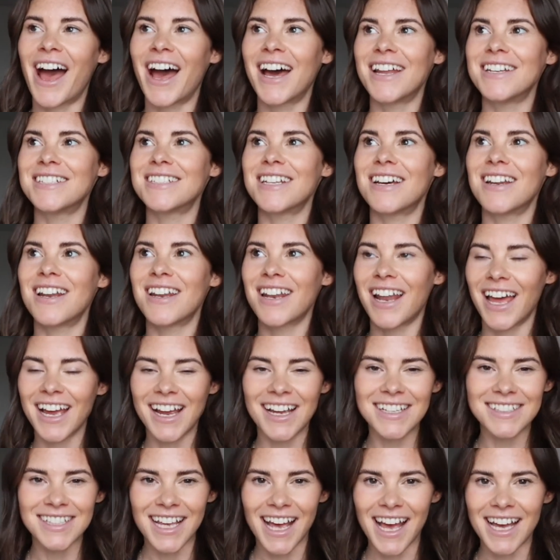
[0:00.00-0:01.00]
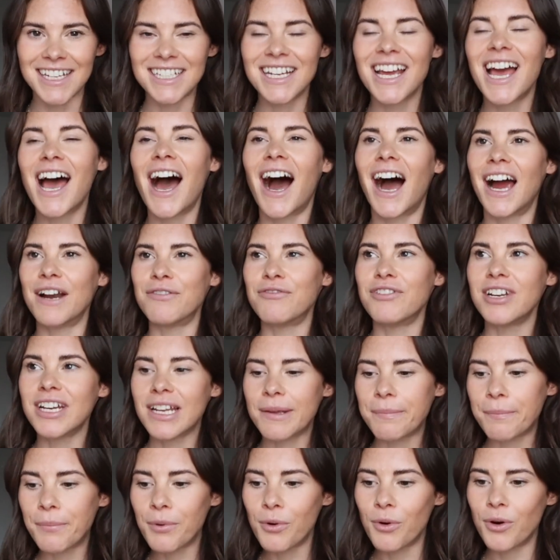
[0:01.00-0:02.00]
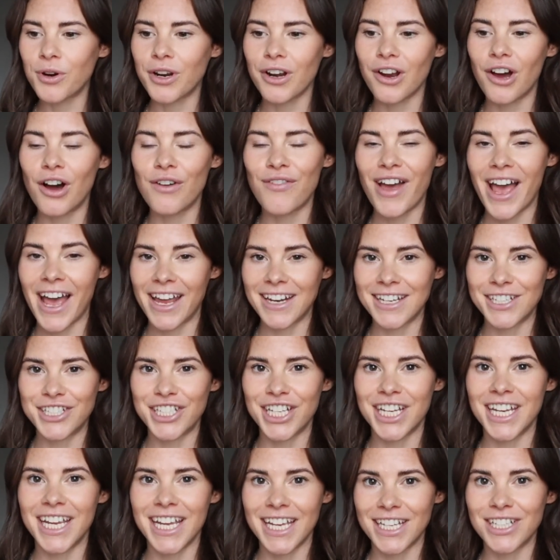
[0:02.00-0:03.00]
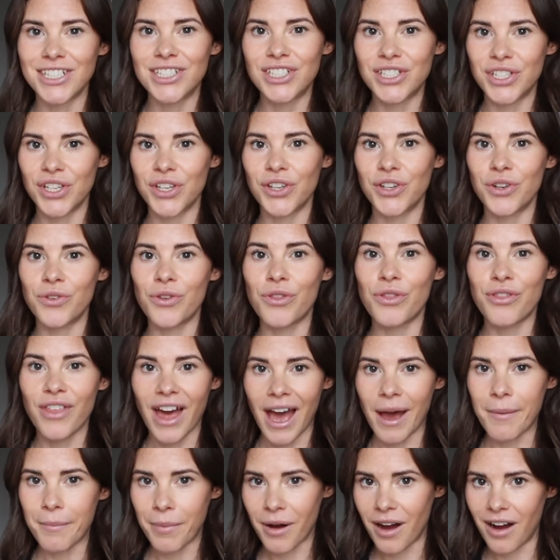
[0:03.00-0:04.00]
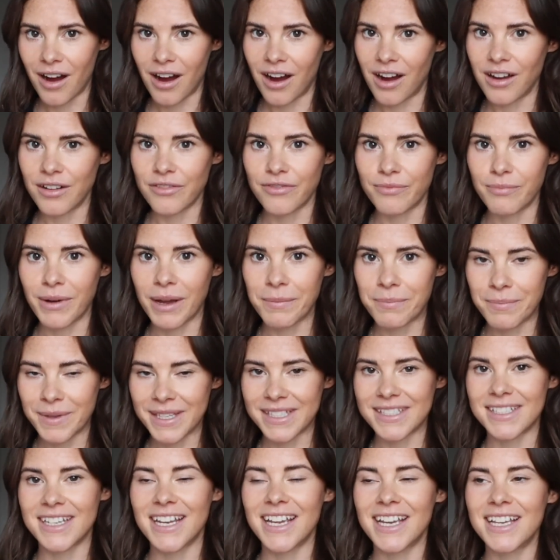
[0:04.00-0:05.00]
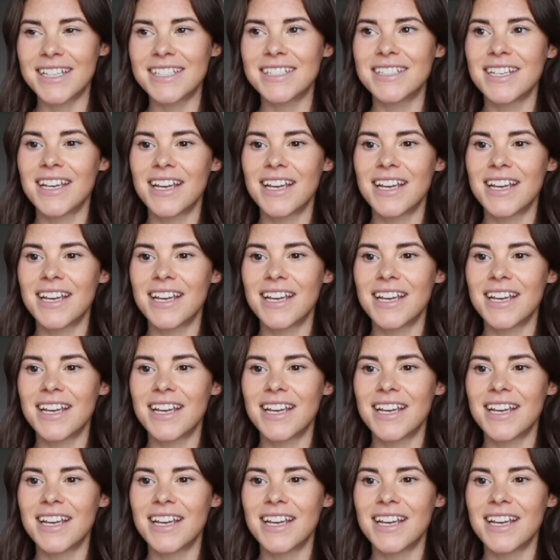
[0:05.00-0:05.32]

And like I said, I really poured a lot of energy into that part of my business